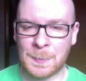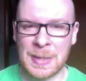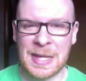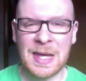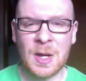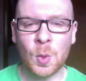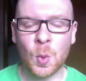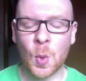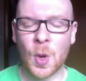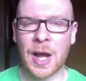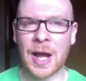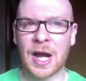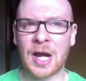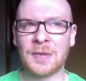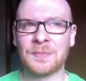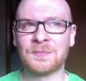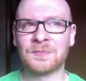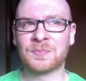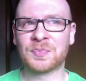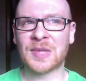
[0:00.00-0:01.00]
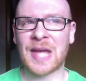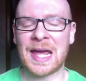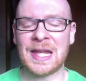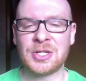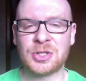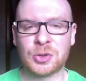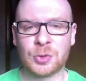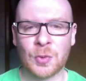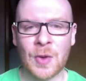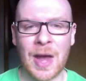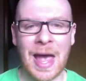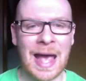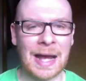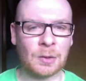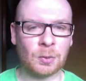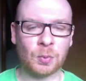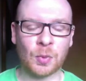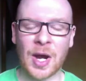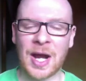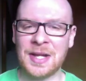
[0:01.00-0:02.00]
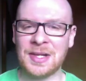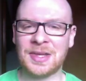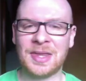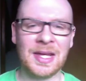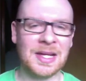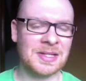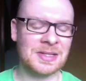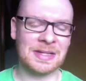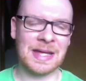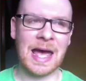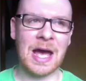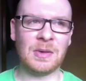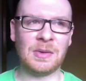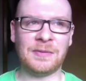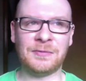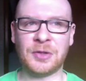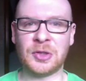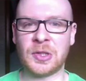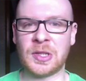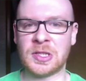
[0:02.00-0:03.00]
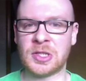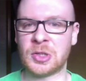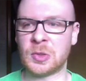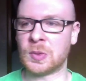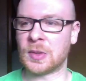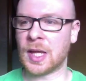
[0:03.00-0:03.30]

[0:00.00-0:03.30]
be aware and track, write things down if you need to.